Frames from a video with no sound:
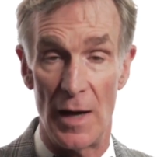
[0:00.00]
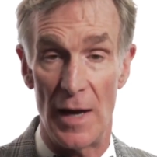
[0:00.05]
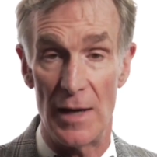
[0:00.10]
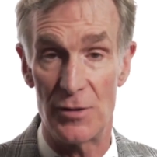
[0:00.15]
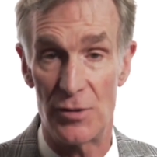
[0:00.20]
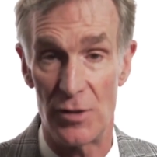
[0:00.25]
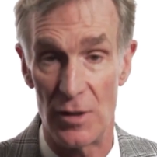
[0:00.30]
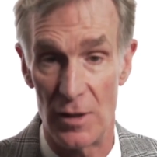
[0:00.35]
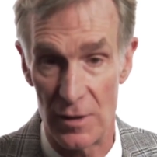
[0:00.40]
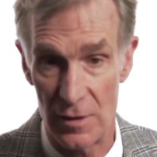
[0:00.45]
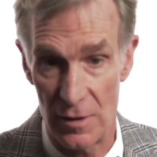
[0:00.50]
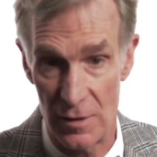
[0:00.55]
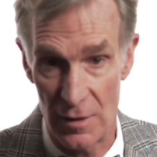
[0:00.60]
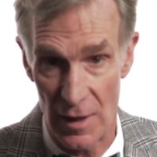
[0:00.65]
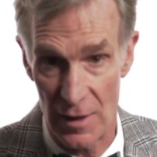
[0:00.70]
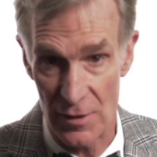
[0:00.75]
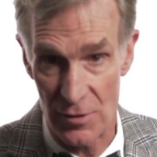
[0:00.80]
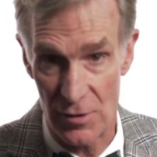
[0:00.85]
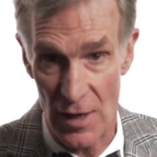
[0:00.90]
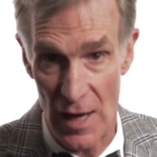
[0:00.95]
as,
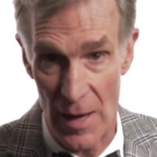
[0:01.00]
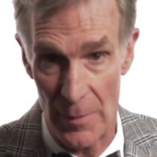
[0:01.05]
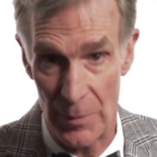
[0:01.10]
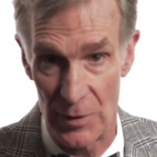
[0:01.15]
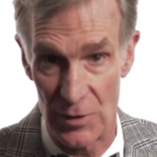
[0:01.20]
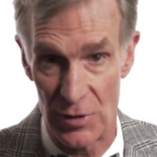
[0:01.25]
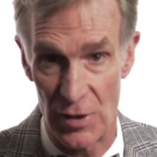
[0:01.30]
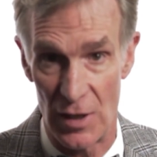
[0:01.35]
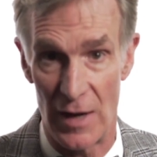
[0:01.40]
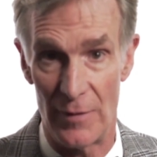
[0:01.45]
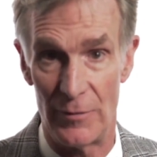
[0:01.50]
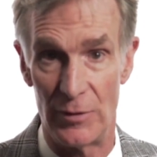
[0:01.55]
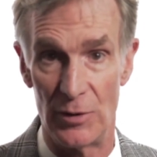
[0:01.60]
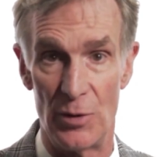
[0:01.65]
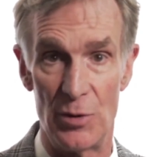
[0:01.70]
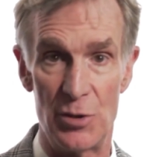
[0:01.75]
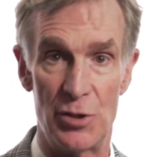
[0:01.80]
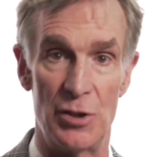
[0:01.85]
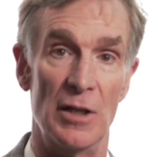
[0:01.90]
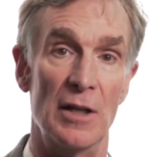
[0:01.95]
as happens in
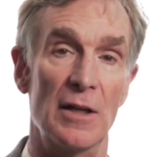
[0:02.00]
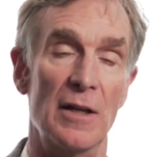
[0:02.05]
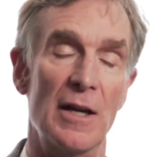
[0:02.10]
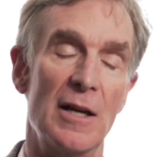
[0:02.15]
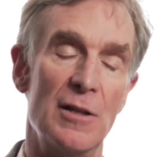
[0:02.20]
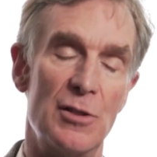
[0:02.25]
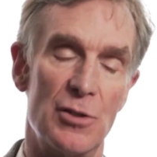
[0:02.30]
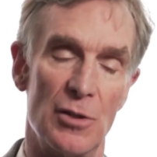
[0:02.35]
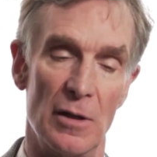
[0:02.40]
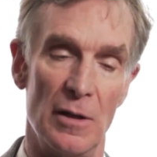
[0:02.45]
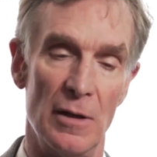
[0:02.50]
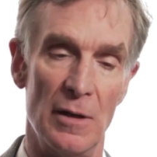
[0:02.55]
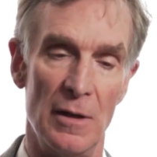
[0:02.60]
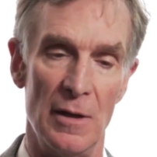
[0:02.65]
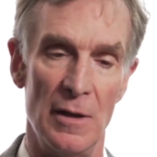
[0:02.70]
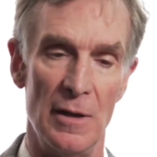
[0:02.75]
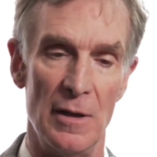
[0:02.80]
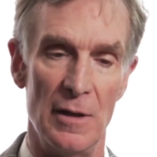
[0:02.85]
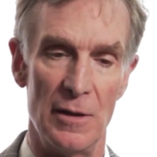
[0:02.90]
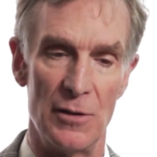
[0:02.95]
evolution in nature,
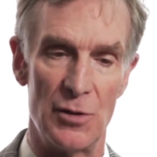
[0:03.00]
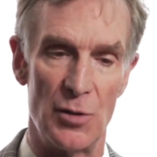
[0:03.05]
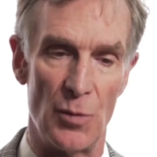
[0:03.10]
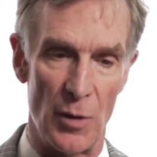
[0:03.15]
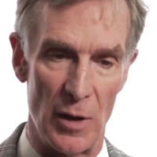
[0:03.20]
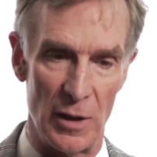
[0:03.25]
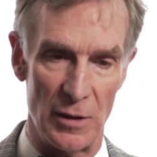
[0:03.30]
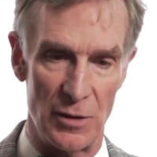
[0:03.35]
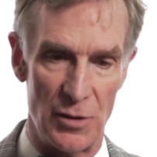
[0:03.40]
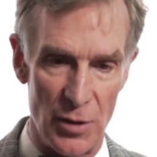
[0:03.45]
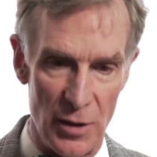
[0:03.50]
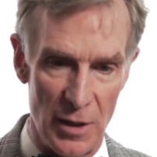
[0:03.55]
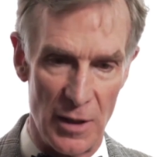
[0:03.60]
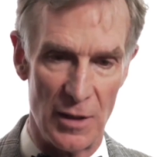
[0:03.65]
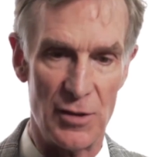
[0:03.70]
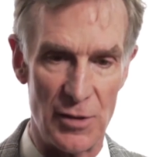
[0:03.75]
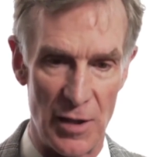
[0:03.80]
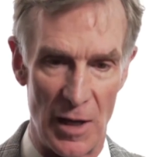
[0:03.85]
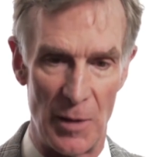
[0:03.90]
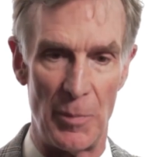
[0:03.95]
is you want, to
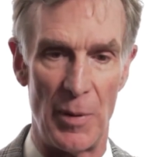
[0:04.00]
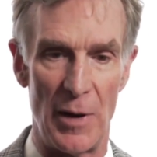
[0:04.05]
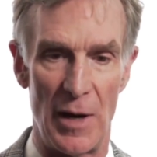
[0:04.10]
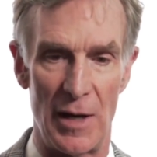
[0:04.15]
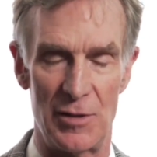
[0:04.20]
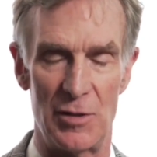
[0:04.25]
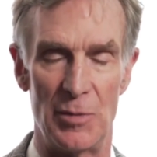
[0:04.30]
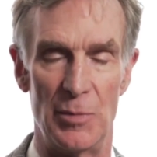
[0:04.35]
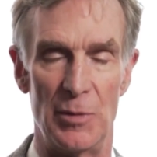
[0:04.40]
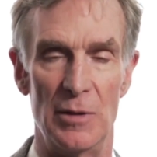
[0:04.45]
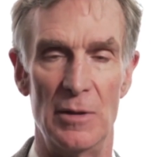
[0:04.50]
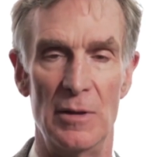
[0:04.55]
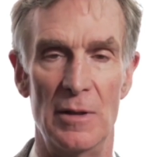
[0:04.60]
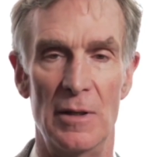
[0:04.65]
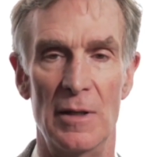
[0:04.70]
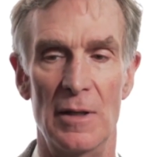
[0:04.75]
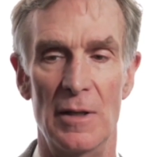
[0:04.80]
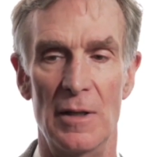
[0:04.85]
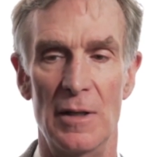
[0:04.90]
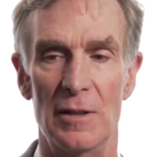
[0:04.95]
the extent
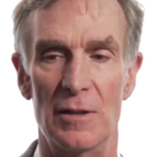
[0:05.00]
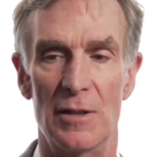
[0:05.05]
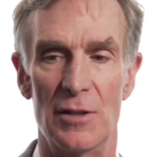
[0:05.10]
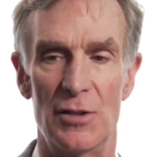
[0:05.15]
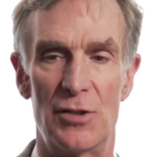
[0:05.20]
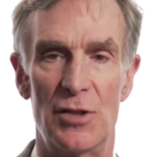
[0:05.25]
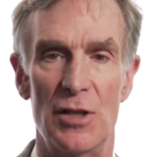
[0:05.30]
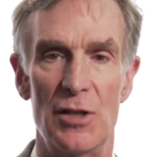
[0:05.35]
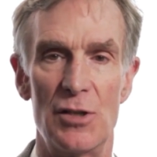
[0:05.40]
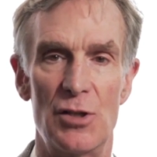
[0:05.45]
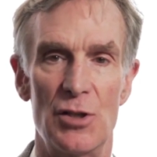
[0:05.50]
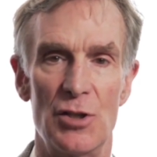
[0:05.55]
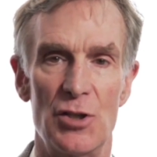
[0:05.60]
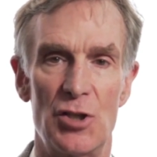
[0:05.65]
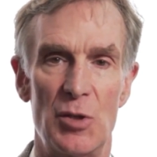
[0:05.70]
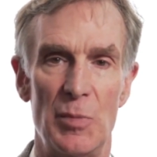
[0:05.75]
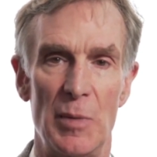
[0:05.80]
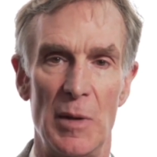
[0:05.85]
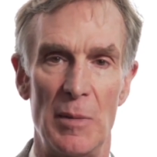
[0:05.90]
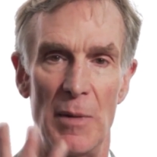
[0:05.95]
possible,
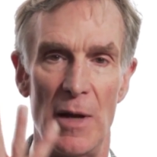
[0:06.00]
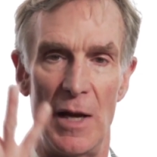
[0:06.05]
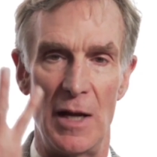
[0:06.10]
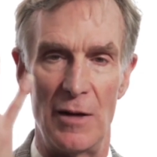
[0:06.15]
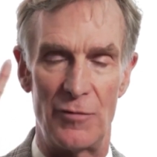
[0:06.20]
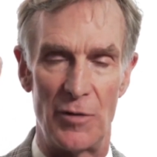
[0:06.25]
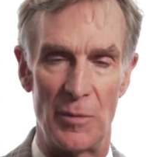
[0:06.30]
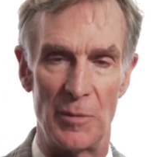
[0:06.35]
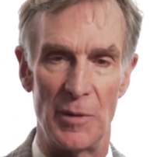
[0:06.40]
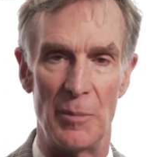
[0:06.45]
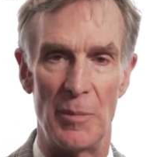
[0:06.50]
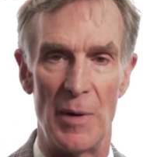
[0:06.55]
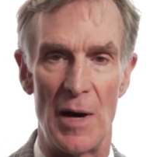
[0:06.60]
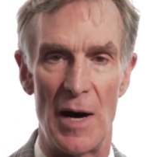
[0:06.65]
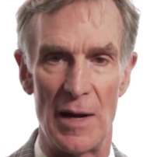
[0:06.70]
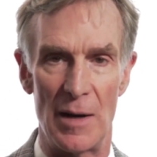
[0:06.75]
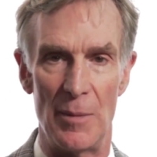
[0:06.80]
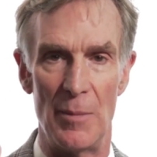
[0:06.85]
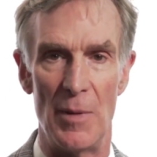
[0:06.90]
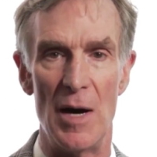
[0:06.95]
decisions to be made from the
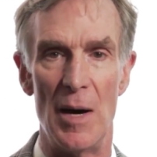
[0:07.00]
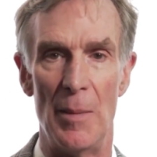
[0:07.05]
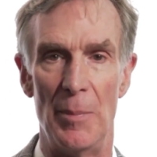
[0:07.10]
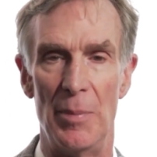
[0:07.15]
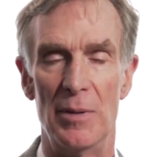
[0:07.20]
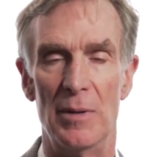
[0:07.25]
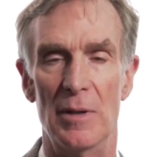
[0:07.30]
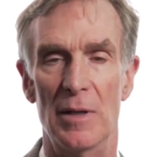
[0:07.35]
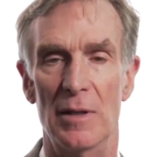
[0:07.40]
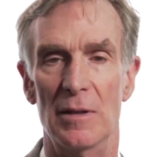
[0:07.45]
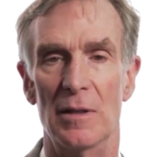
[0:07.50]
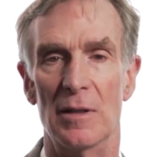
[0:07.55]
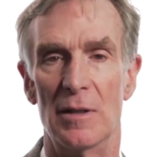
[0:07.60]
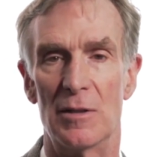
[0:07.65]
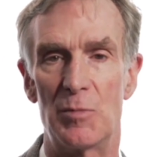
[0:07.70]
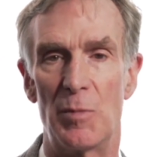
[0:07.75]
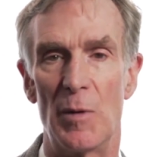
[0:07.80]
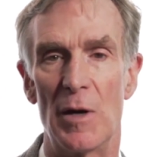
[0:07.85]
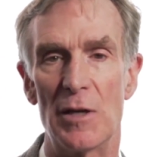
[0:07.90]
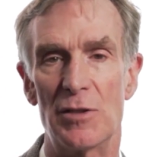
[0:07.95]
bottom up. And the
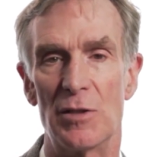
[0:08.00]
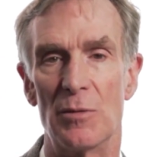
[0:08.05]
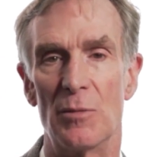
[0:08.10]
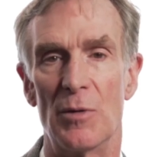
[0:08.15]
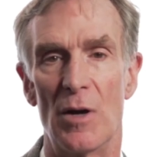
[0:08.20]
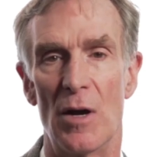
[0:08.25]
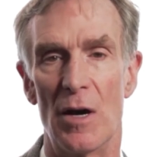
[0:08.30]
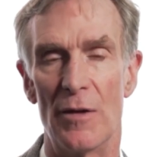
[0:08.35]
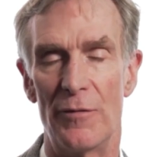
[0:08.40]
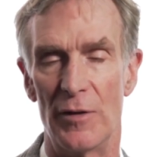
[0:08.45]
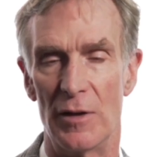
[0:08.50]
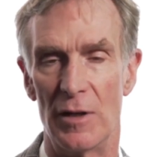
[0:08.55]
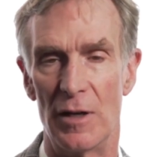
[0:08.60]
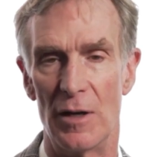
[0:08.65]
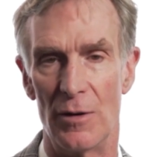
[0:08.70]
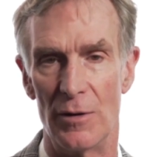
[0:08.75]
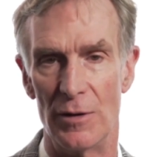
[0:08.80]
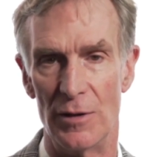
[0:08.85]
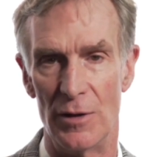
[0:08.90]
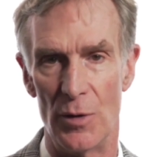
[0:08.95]
expression we often
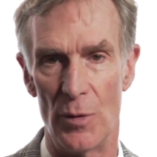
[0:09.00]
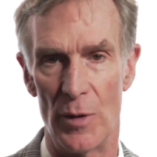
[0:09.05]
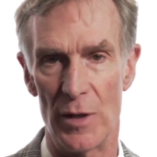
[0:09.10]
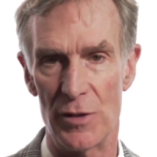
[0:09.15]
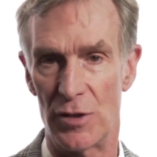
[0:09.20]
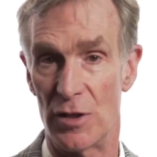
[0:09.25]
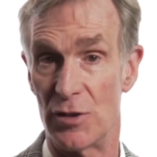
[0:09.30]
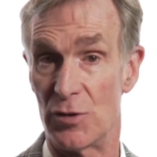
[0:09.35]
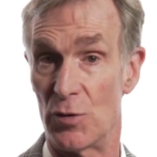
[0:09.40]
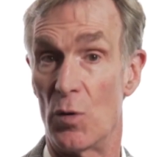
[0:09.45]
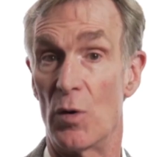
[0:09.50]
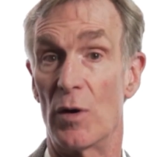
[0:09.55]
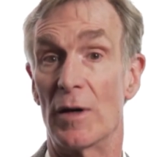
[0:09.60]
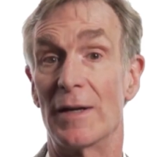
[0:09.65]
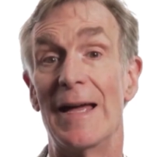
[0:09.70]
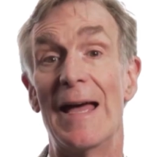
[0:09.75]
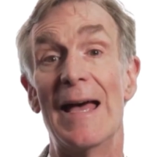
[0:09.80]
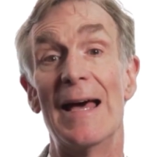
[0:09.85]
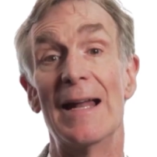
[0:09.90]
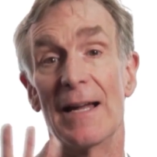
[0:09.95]
hear in the U.S. is
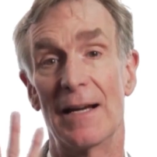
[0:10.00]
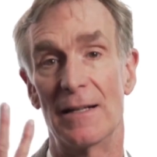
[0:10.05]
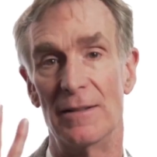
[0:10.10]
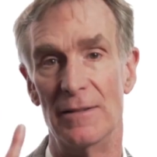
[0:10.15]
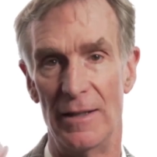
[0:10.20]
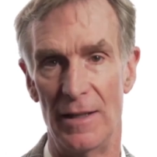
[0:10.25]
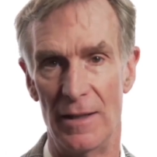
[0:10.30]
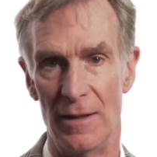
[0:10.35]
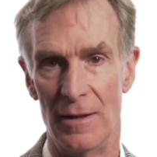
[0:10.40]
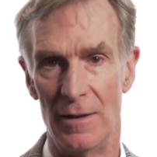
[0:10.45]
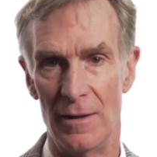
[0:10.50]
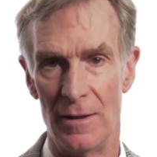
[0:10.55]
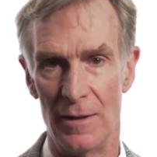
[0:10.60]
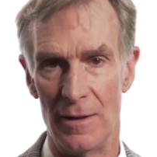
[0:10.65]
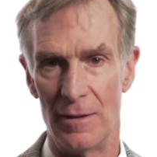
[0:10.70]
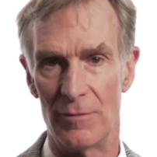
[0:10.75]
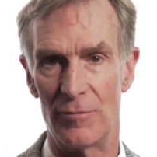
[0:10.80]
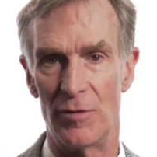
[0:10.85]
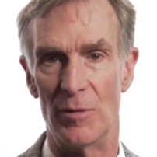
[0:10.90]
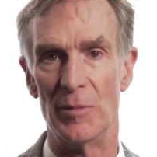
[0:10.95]
organically,
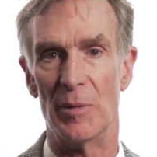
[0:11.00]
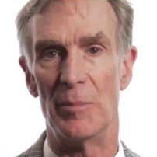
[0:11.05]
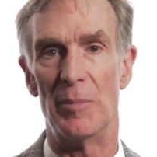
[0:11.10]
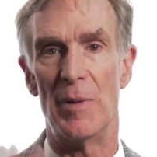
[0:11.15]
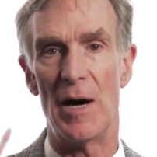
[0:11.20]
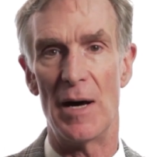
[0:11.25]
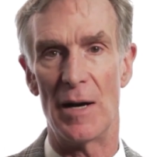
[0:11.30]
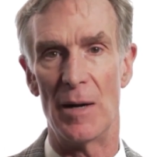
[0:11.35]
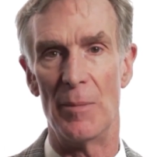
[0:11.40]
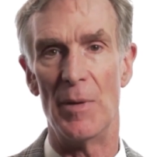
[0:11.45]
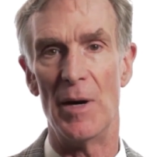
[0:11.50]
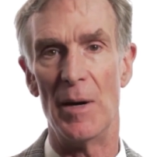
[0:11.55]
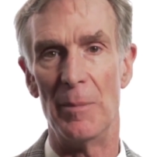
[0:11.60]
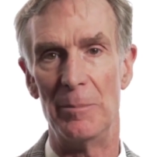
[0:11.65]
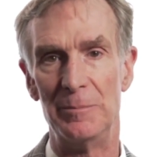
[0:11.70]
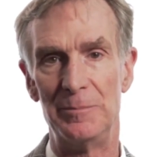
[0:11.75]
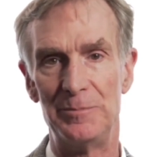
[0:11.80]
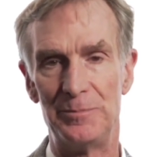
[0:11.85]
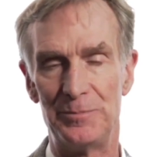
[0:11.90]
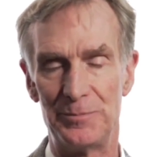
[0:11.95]
from the bottom
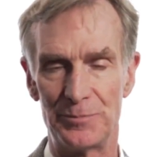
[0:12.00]
up.